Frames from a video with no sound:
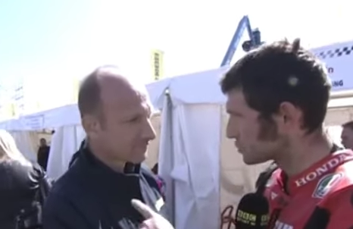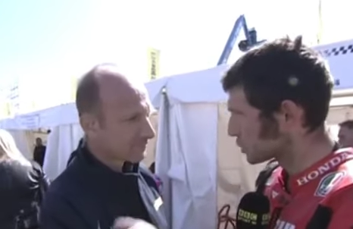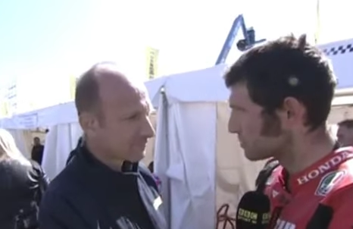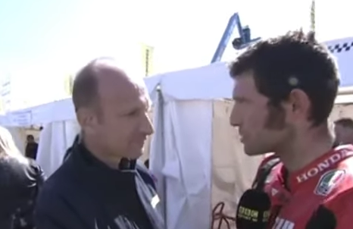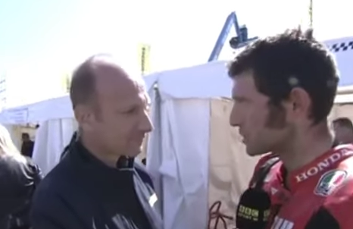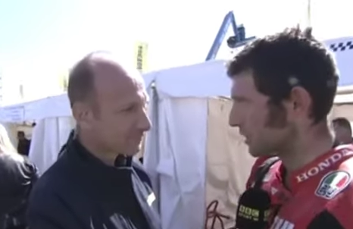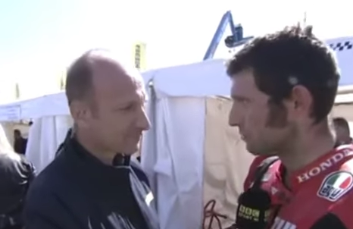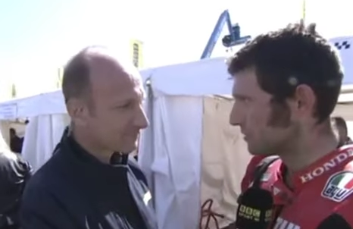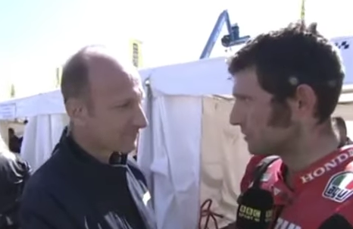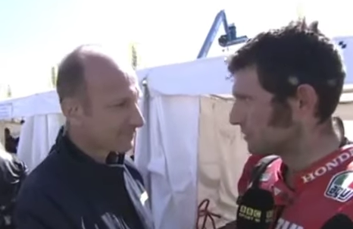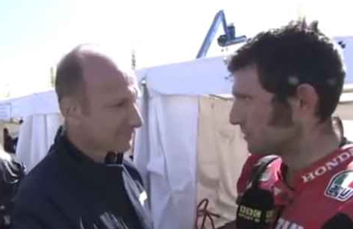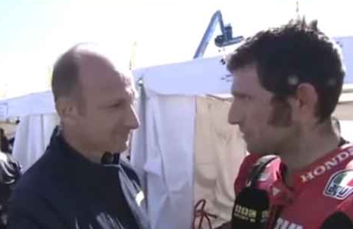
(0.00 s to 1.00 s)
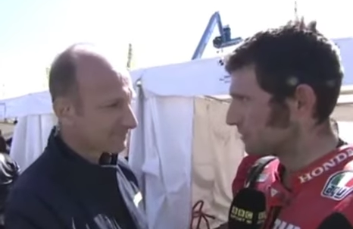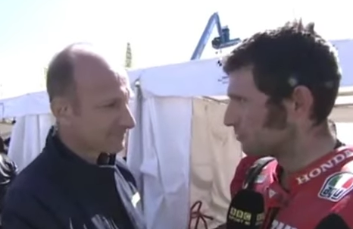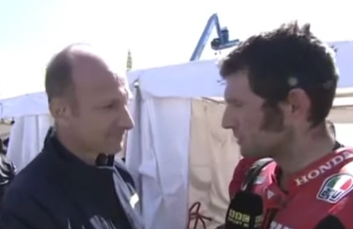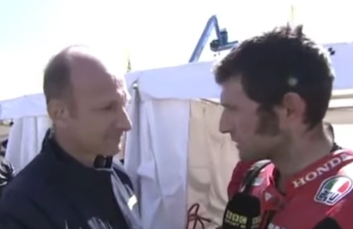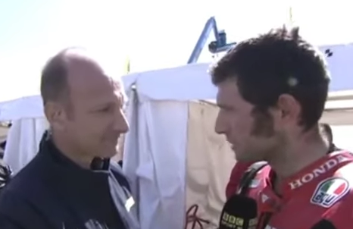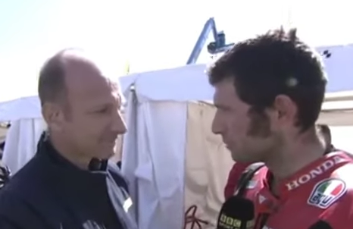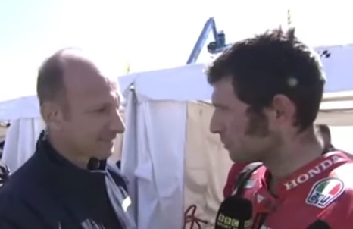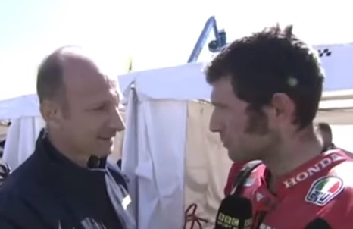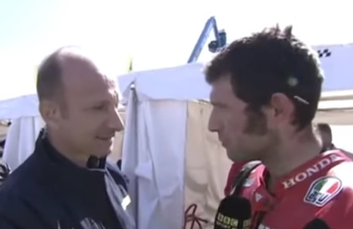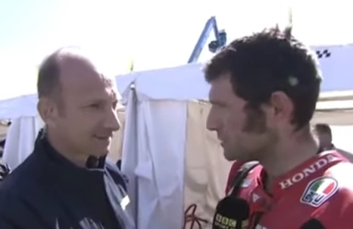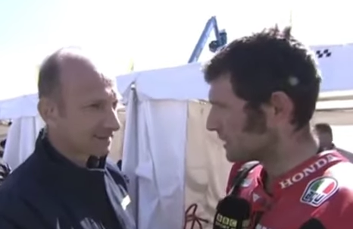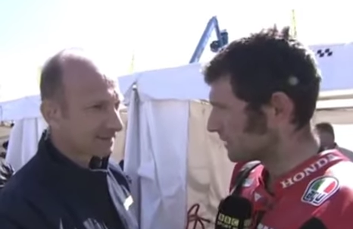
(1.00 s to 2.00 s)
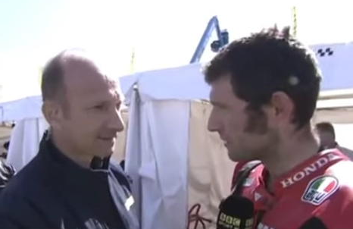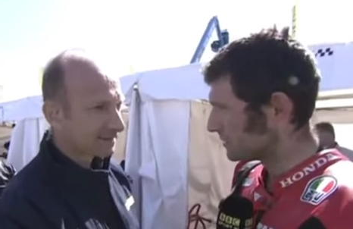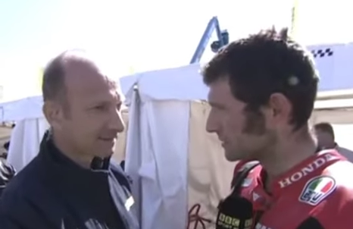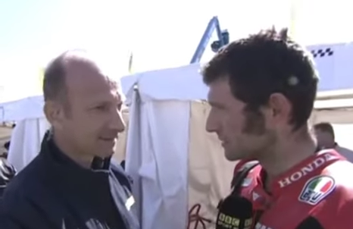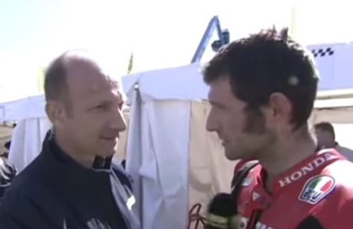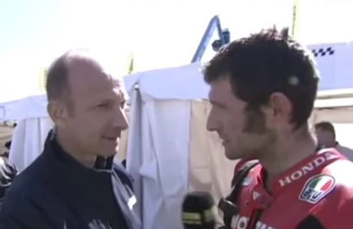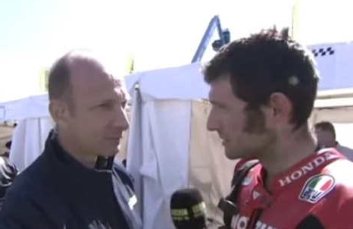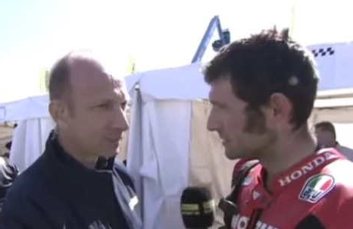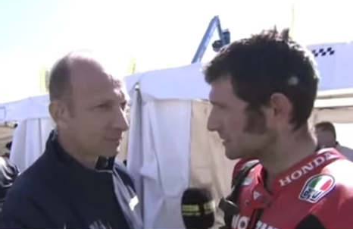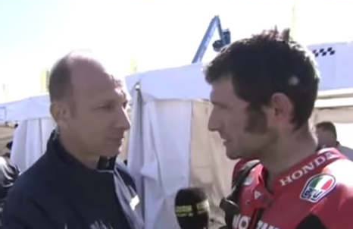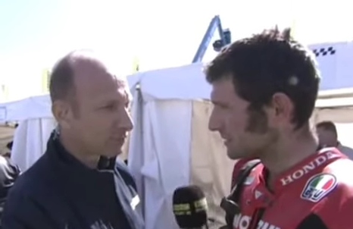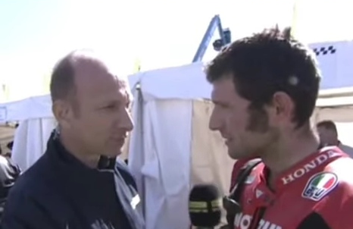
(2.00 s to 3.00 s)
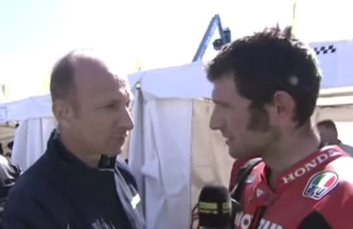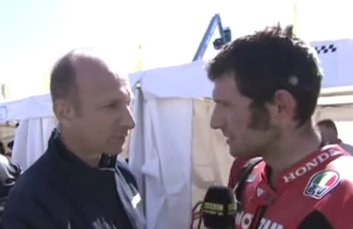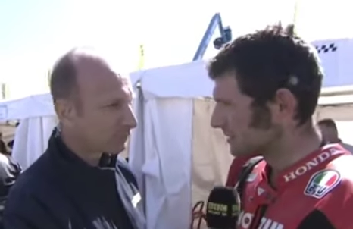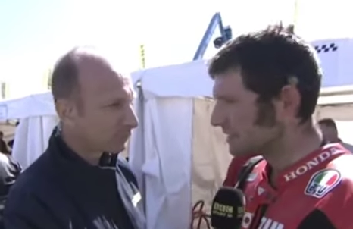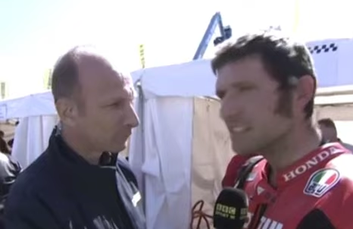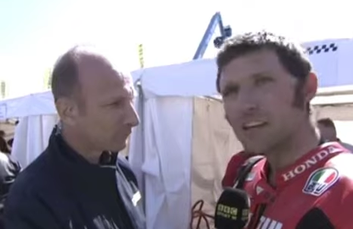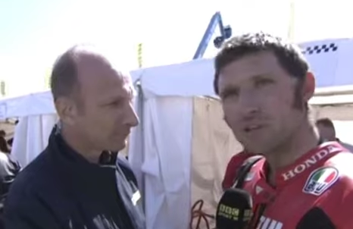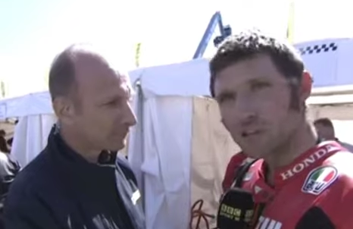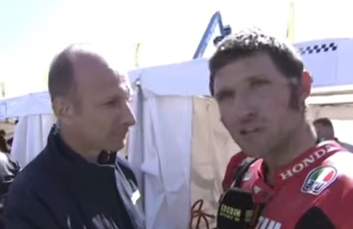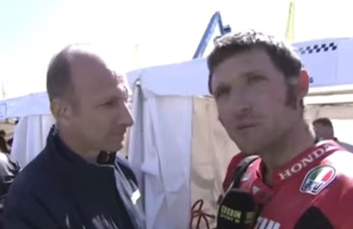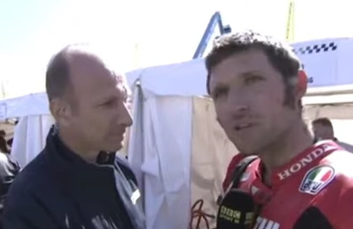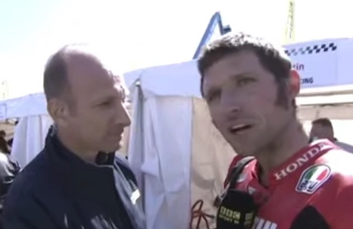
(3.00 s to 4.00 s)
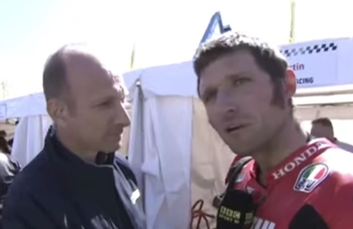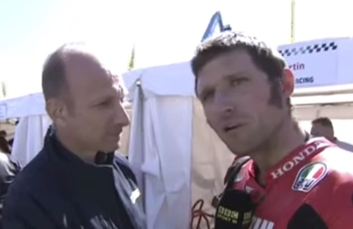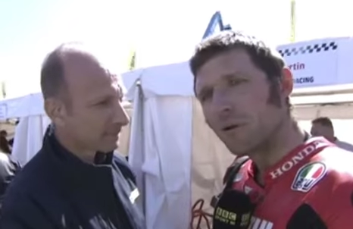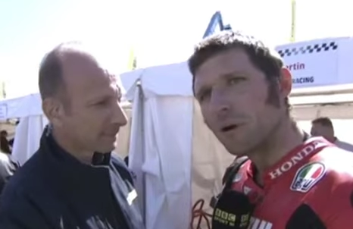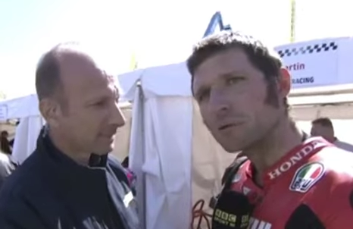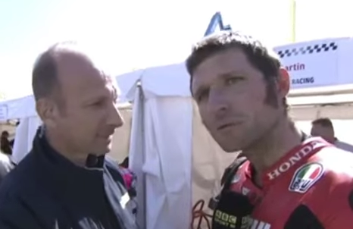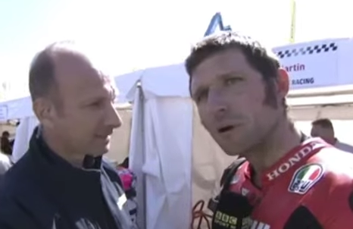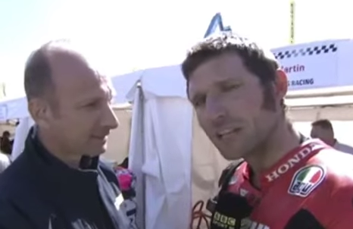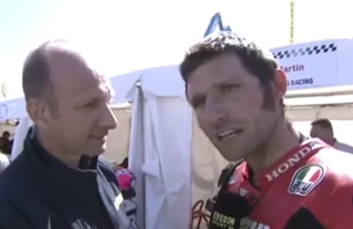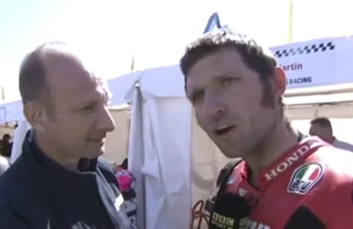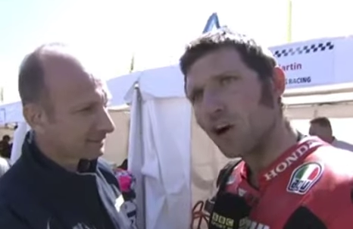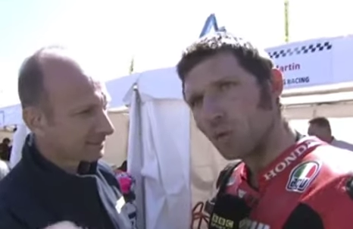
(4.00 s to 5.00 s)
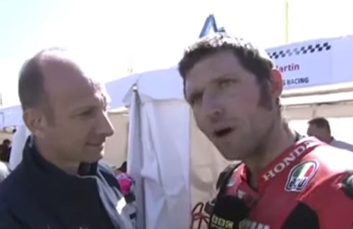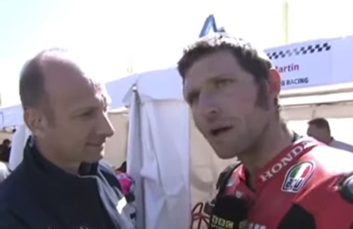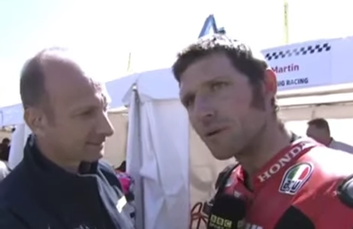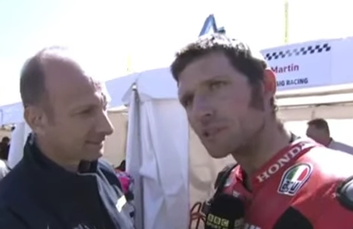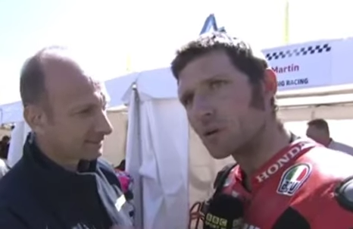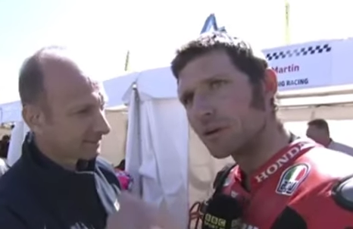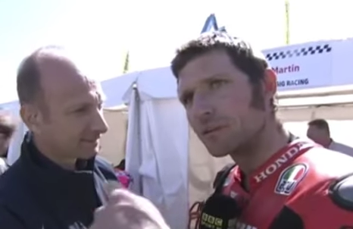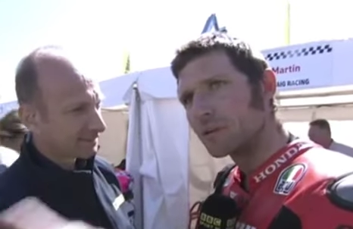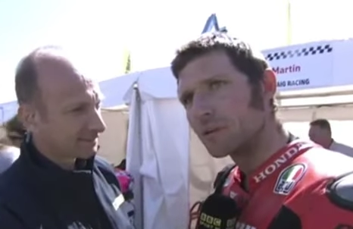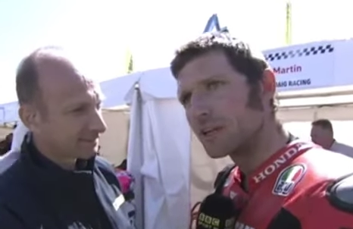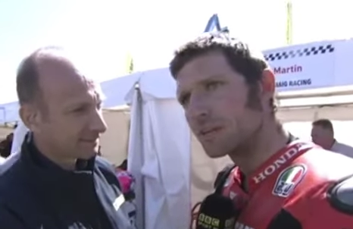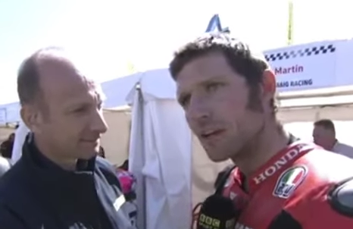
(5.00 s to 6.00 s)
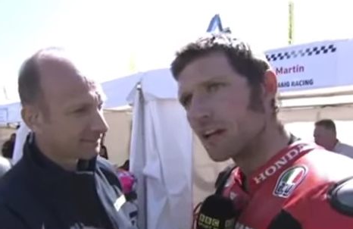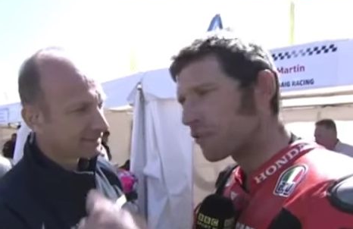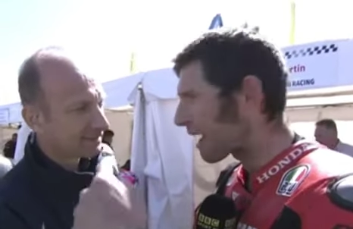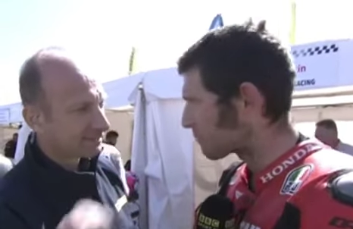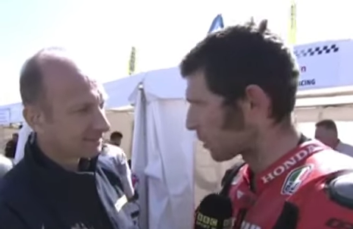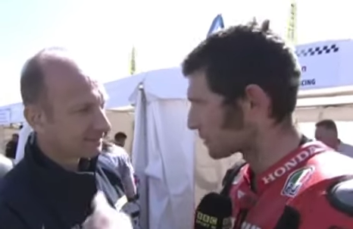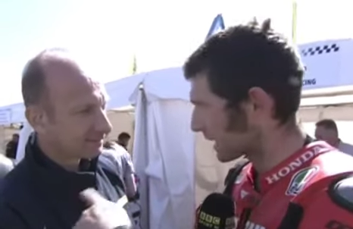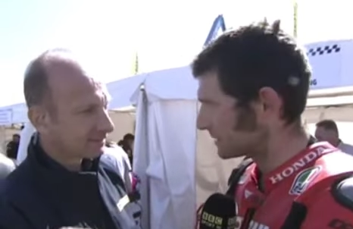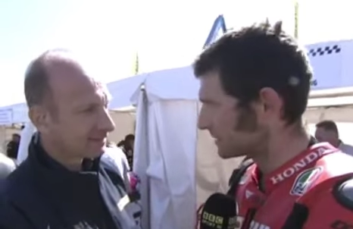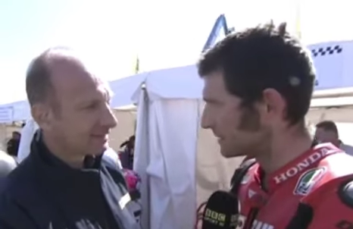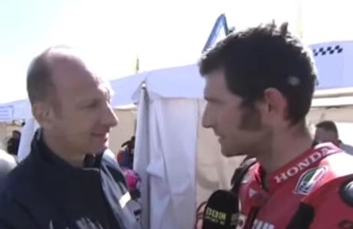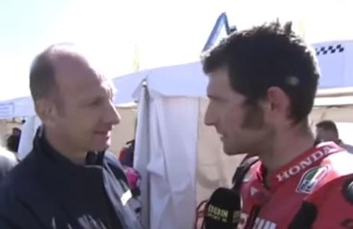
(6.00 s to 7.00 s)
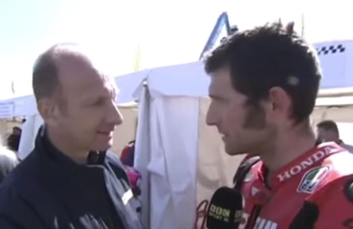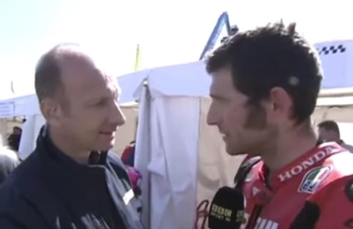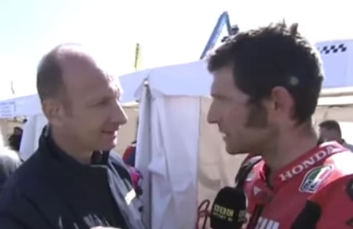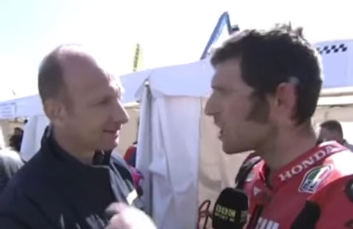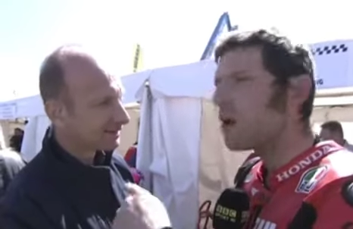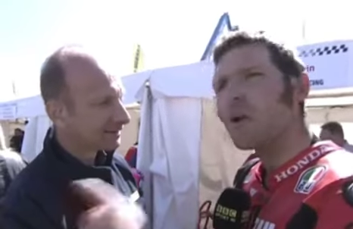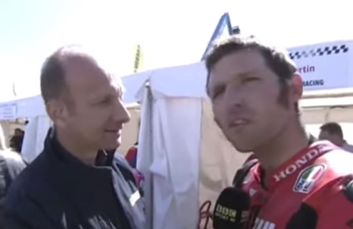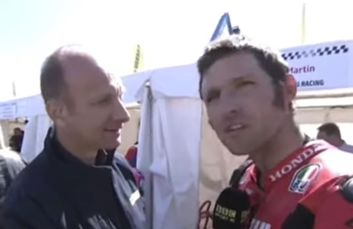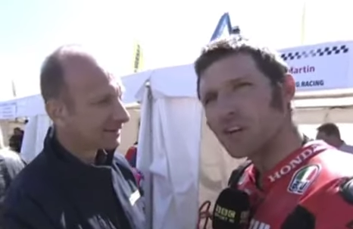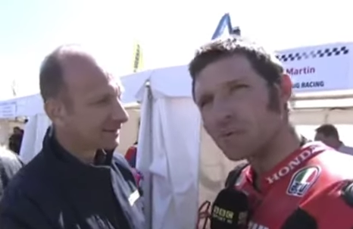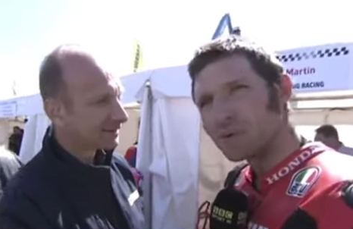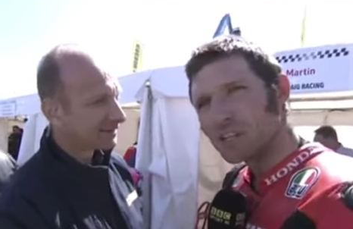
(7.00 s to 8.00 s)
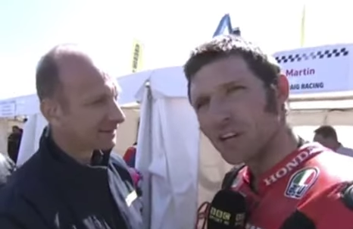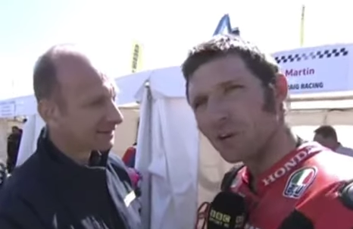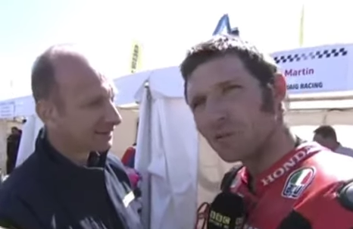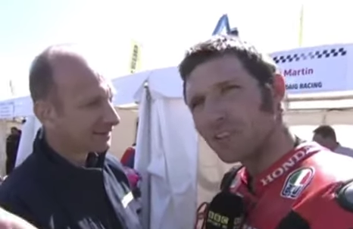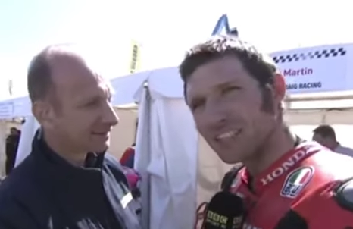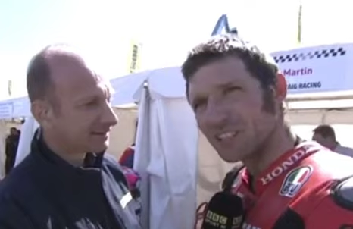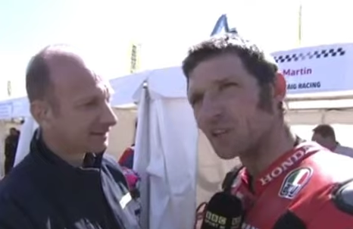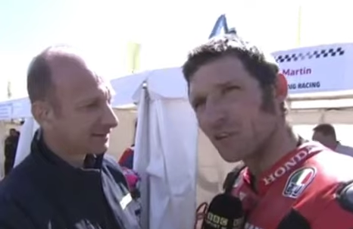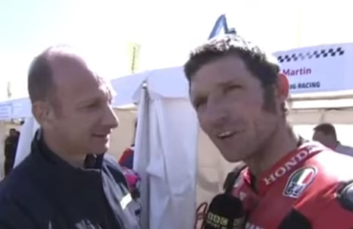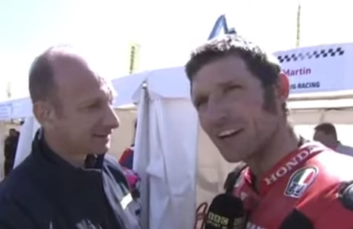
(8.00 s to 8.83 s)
Speaker 1: Truman Show. What's it called? What was that called? I'm
Speaker 2: not sure.
Speaker 1: They do, the Truman Show. Go on, what was that called? What, it was going through the Groundhog Day? No, not the Truman Show. That's another